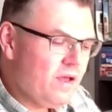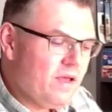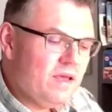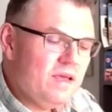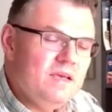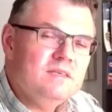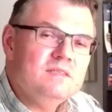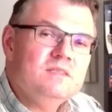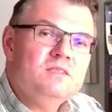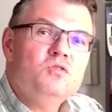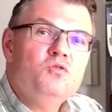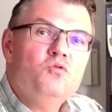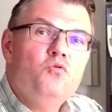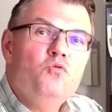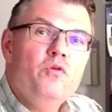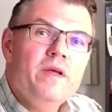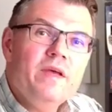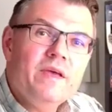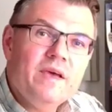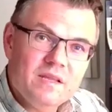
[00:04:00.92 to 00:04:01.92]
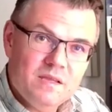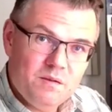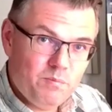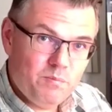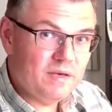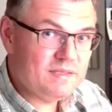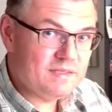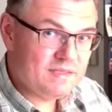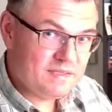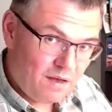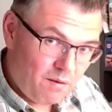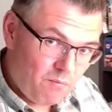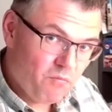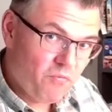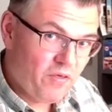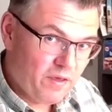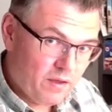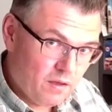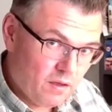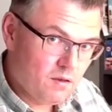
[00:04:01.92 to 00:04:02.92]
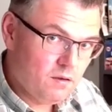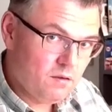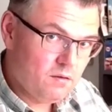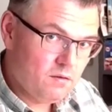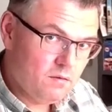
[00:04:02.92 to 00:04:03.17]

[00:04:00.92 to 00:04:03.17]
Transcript: is triggered by something.